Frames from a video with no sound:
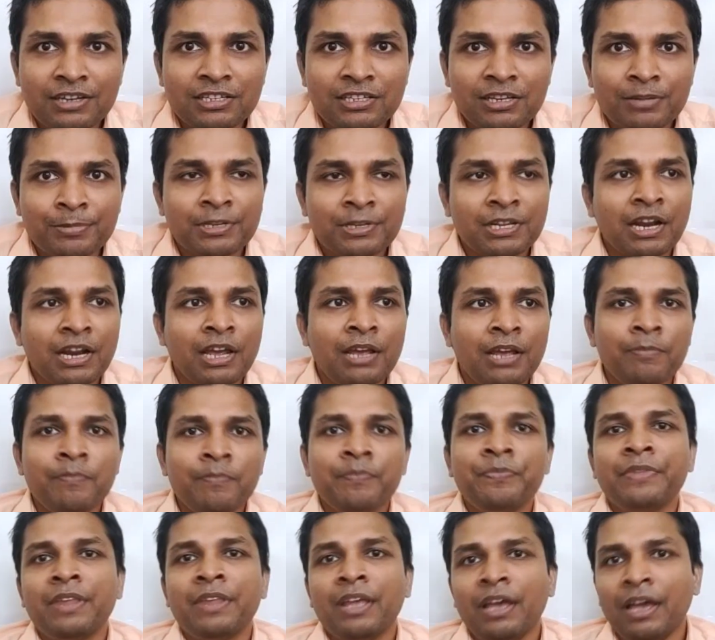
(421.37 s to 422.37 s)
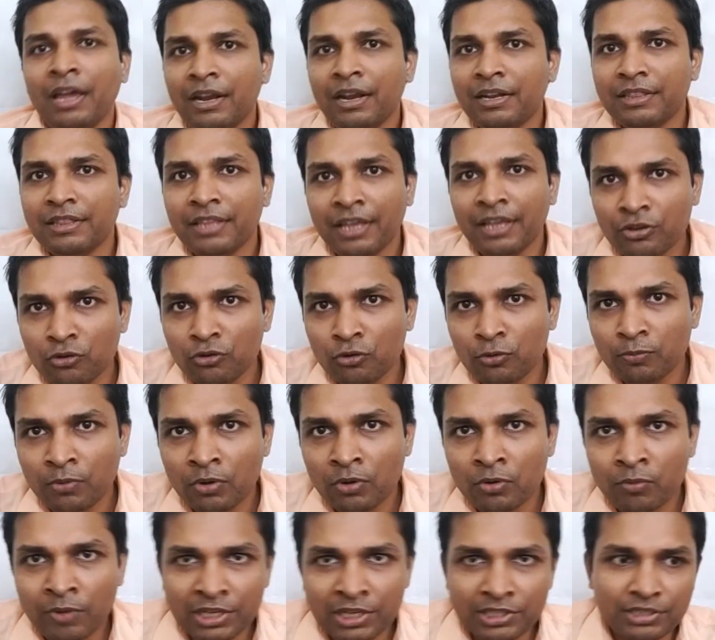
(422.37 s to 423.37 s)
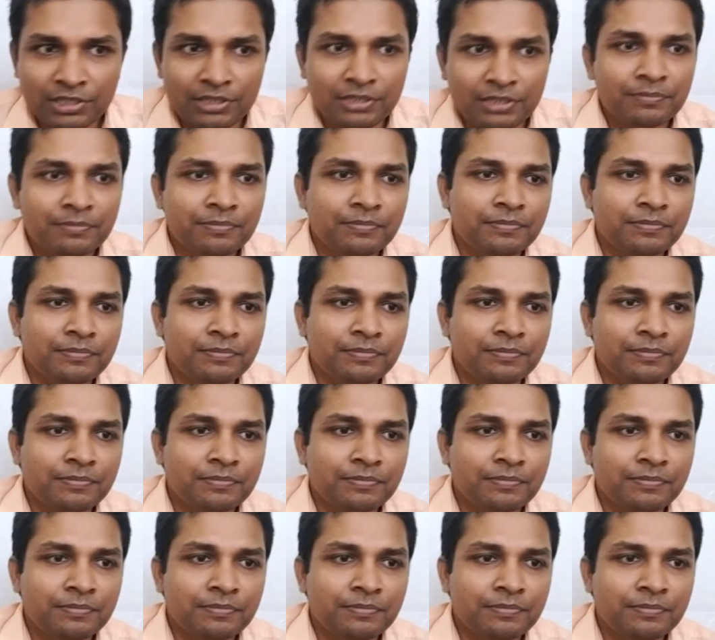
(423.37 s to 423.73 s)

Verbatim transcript: subscribe and thank you for watching